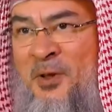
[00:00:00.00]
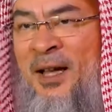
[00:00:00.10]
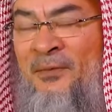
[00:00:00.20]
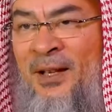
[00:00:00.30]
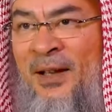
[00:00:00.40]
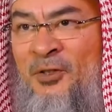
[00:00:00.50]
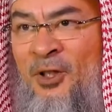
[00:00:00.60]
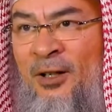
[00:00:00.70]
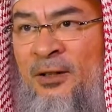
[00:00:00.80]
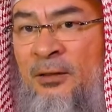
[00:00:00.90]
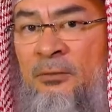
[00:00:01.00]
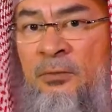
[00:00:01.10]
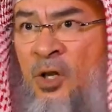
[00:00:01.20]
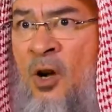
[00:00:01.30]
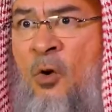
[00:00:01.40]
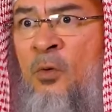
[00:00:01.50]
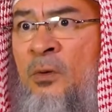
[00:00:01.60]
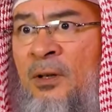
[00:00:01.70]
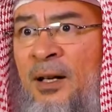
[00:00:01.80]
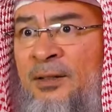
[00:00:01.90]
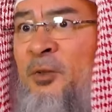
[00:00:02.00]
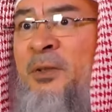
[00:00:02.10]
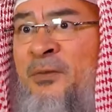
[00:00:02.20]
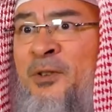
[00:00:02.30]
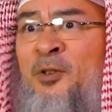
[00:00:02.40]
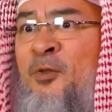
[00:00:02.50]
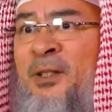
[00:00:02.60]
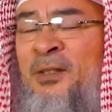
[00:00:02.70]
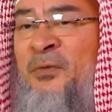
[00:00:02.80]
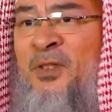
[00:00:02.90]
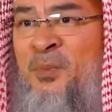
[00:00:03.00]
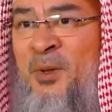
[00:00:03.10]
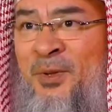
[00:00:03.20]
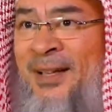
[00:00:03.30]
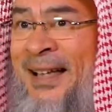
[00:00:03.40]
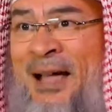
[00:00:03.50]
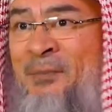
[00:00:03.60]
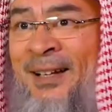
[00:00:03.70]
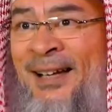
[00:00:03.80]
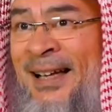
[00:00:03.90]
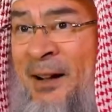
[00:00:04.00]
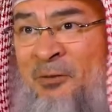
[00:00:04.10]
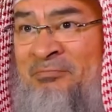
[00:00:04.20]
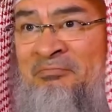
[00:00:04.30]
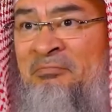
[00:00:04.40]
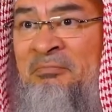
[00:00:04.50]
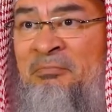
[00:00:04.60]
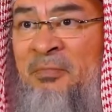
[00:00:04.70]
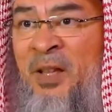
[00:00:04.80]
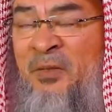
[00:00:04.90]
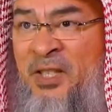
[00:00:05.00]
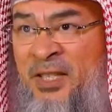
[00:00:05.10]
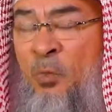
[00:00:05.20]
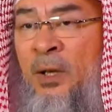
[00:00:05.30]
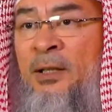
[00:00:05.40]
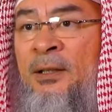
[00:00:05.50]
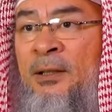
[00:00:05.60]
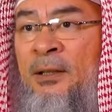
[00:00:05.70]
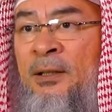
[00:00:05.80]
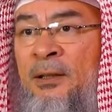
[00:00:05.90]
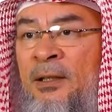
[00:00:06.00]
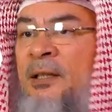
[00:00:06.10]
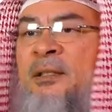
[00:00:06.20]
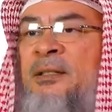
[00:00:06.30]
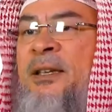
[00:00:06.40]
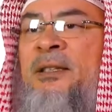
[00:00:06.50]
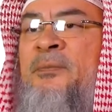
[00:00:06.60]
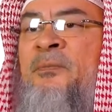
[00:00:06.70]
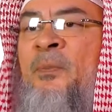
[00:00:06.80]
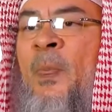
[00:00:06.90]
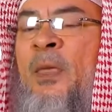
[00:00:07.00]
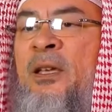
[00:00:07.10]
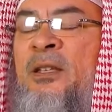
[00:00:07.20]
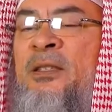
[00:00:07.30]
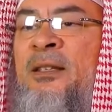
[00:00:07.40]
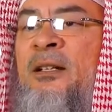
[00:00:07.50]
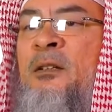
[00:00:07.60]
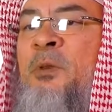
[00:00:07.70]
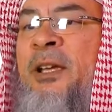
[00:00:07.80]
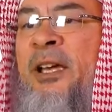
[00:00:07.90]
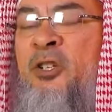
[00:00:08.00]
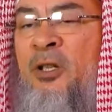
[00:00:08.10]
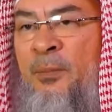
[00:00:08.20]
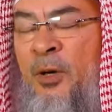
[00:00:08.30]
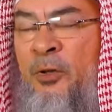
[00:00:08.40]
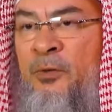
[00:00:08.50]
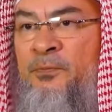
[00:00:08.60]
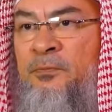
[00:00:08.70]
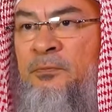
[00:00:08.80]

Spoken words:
Do you have livestock? No, I don't even know the difference between a camel and a cow. Never seen one. In this case, it's not an obligation upon you.